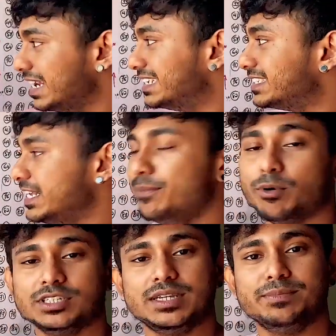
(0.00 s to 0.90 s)
it's still
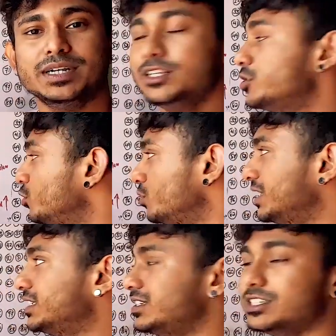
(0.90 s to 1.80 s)
possible to
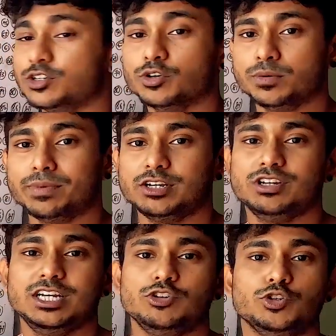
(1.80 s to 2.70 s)
reach this goal, but
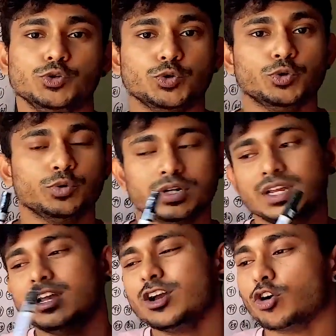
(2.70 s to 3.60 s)
you need to
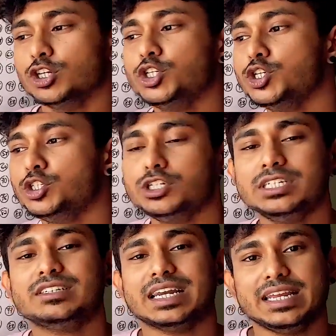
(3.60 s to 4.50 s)

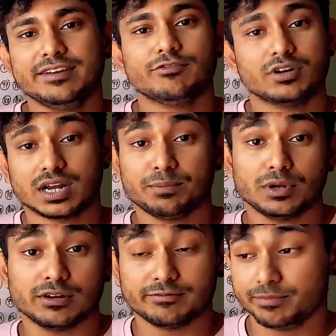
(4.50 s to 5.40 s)
continuously training for a
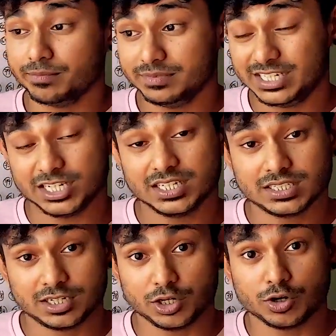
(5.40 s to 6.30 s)
couple of
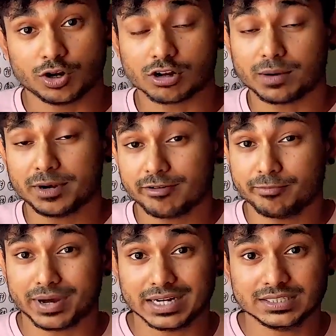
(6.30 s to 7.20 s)
years, or a couple
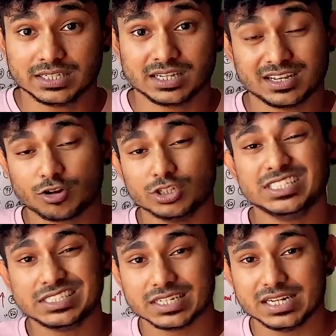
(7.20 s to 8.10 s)
of months,
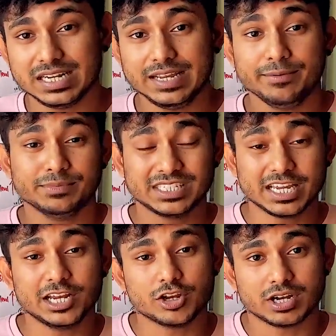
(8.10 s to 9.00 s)
consistently
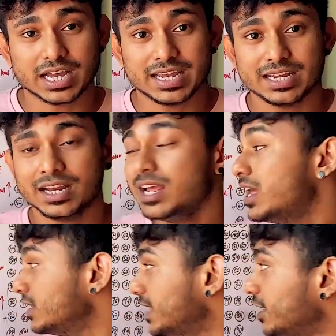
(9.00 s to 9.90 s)
sticking to your diet,
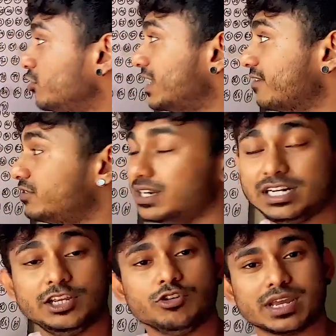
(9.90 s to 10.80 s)
then
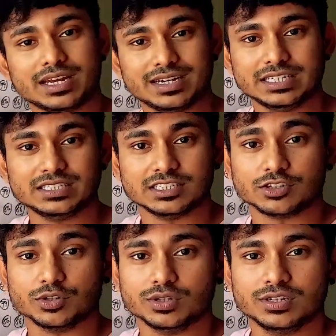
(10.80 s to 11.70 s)
you can reach this
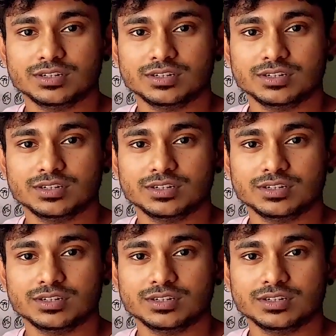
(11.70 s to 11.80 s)
goal.